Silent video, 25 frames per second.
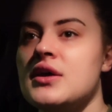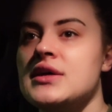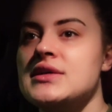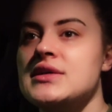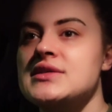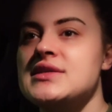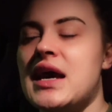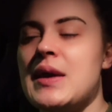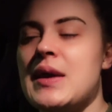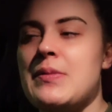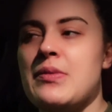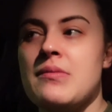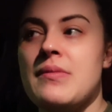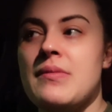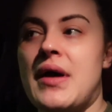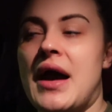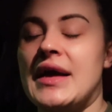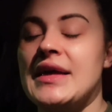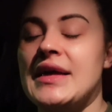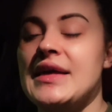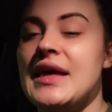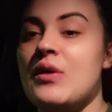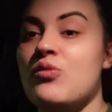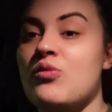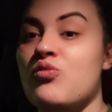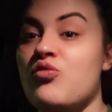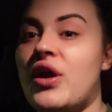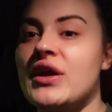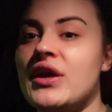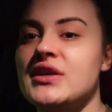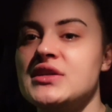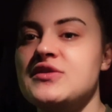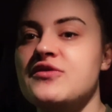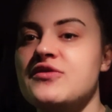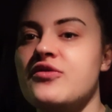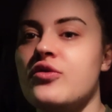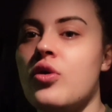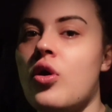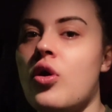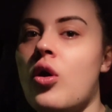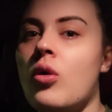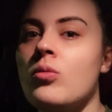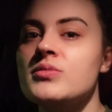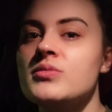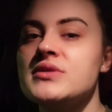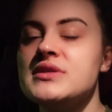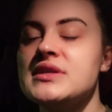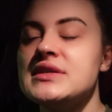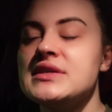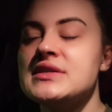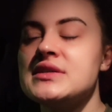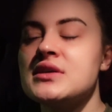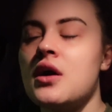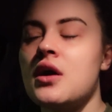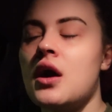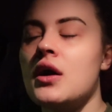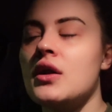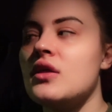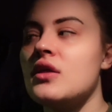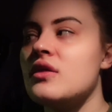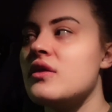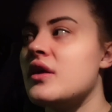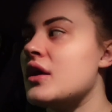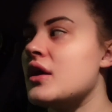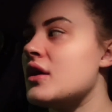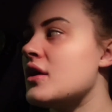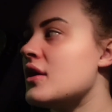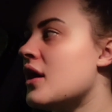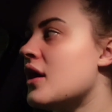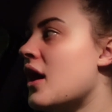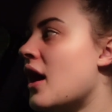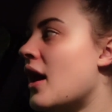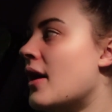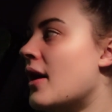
tapering back and getting ready for comp season kind of thing.